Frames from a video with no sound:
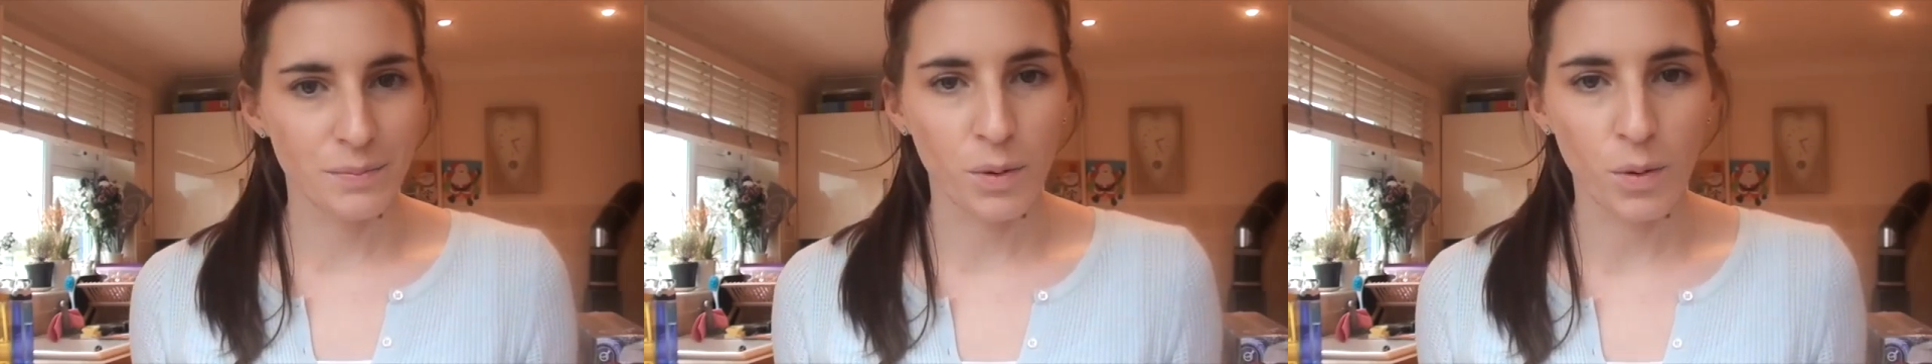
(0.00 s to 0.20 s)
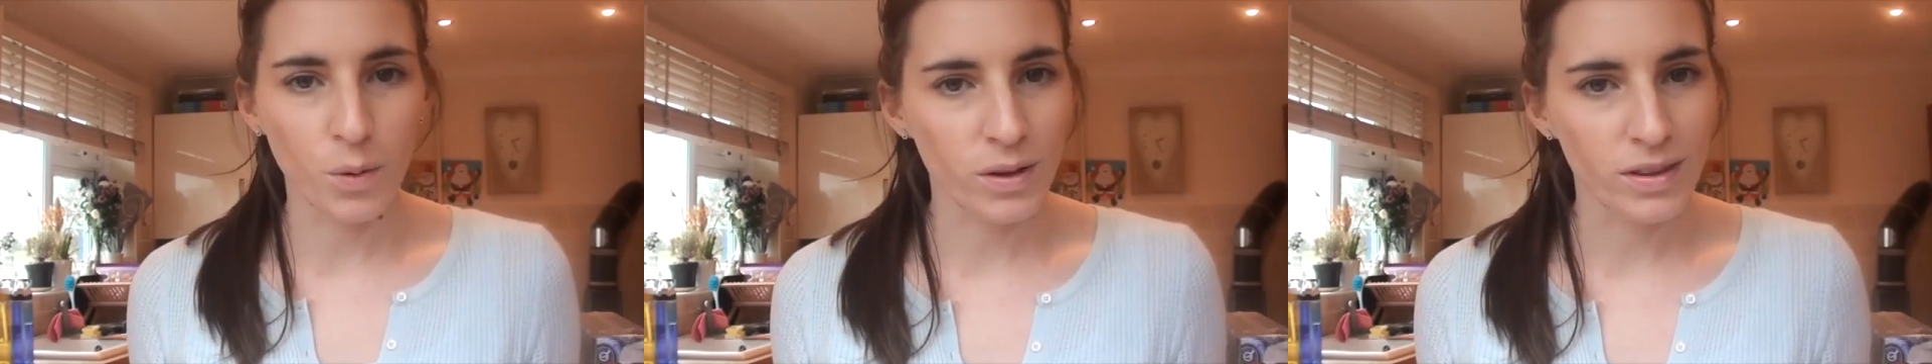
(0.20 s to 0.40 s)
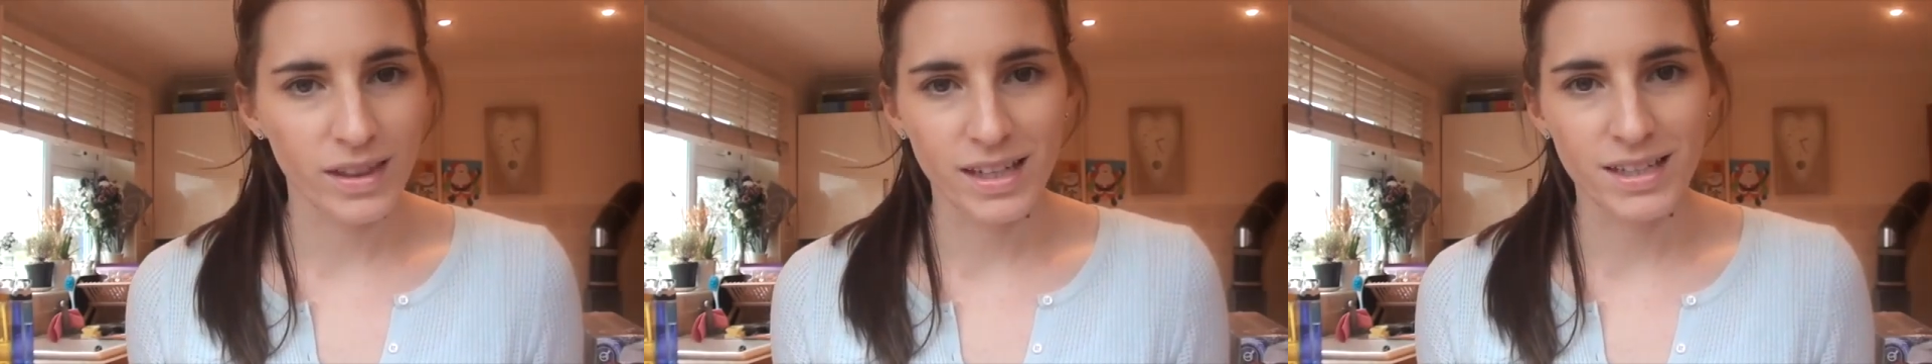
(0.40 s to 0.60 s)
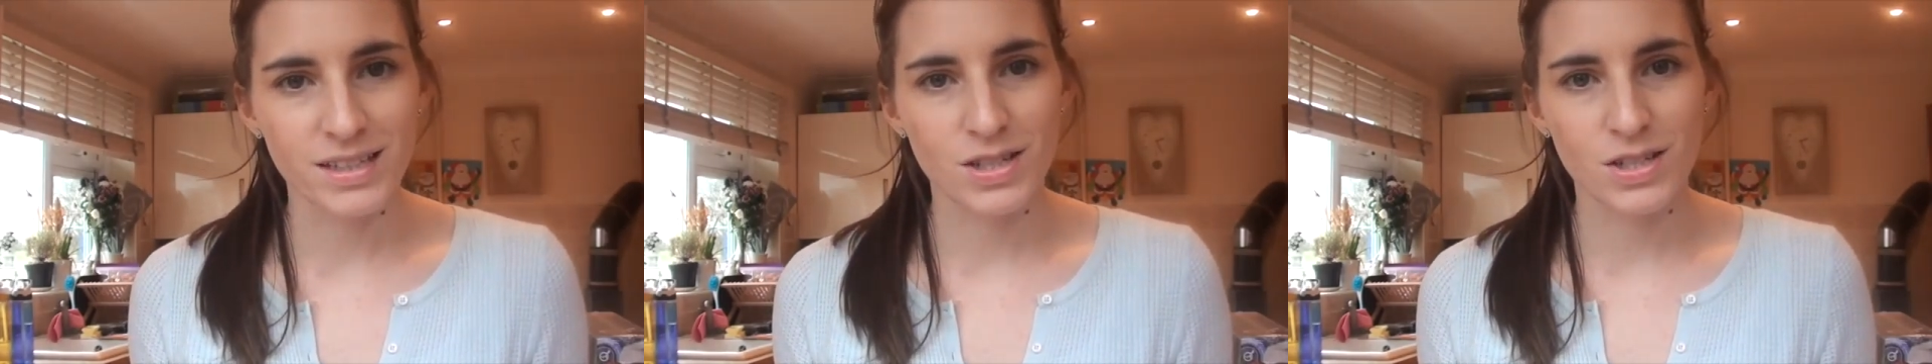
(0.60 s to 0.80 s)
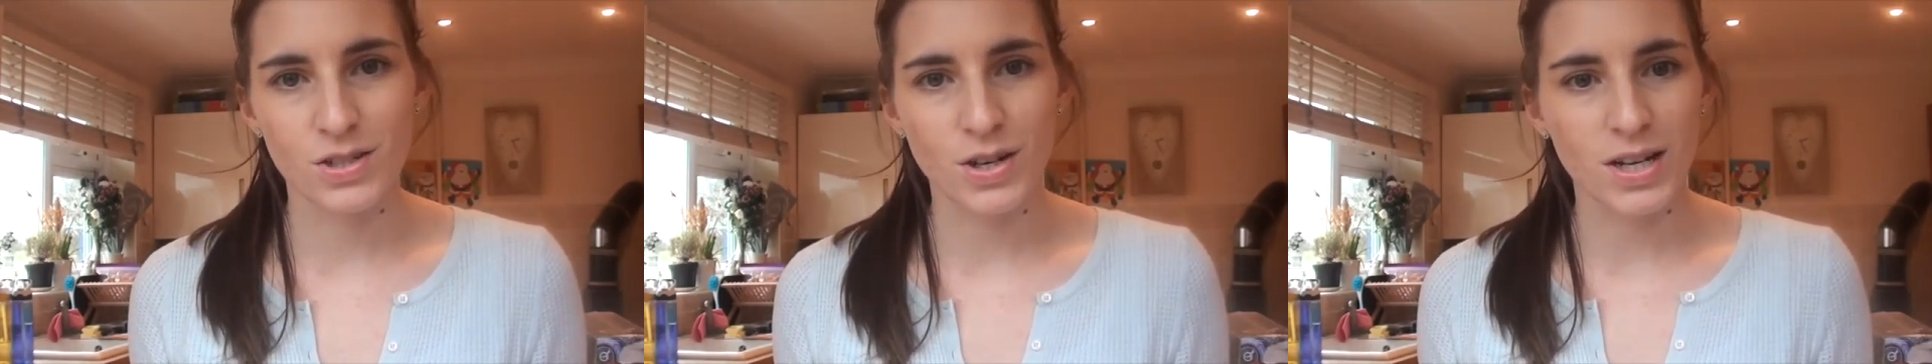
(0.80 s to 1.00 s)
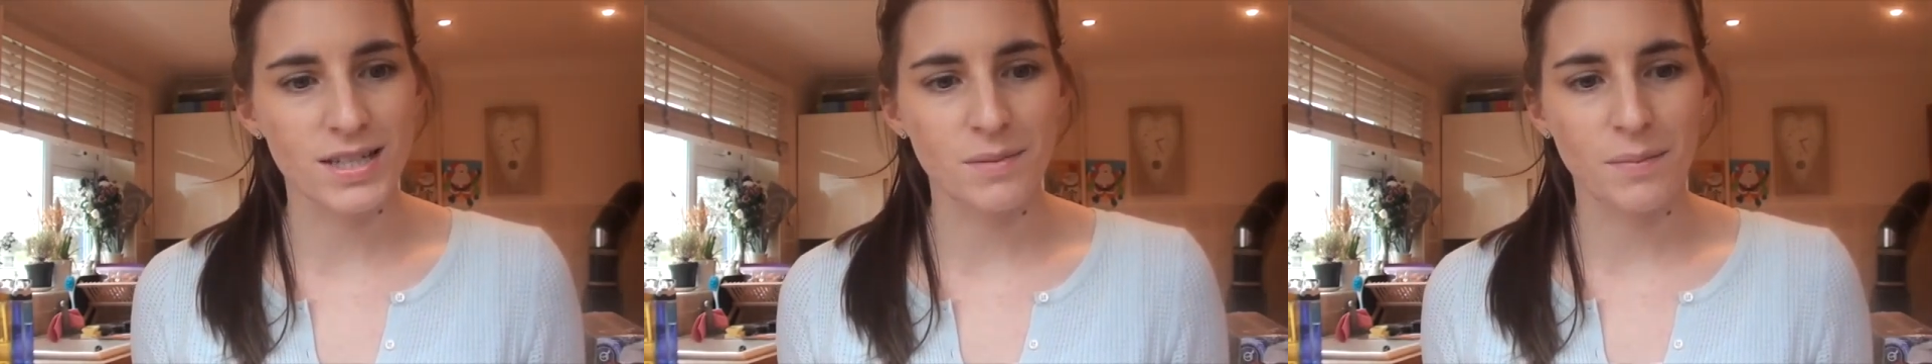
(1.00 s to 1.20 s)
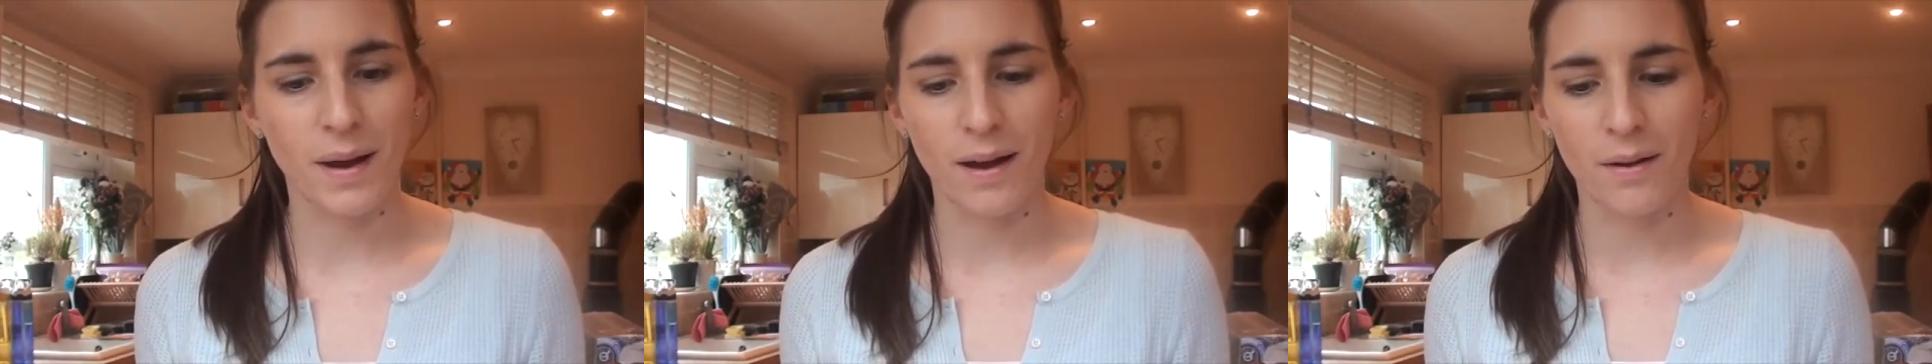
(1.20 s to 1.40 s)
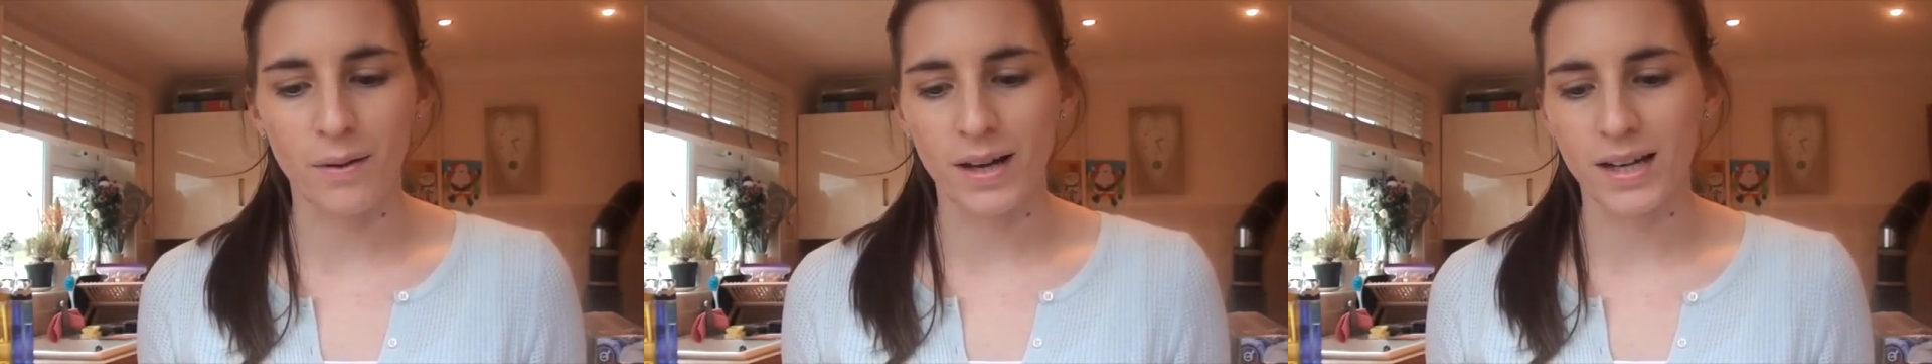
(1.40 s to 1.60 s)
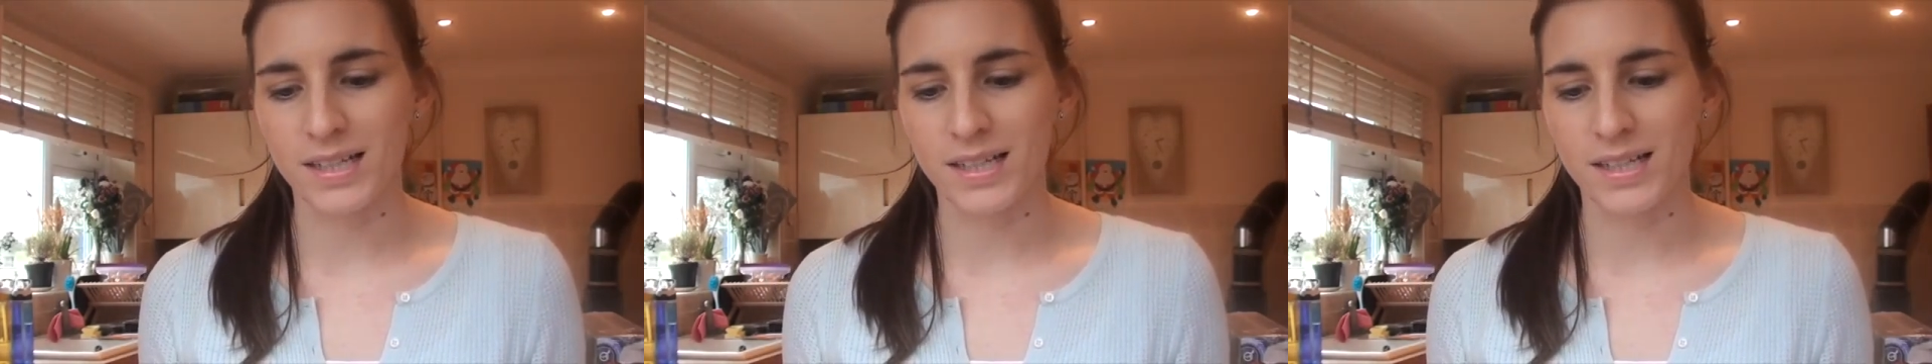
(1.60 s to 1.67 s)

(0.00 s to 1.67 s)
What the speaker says: important things to stress about.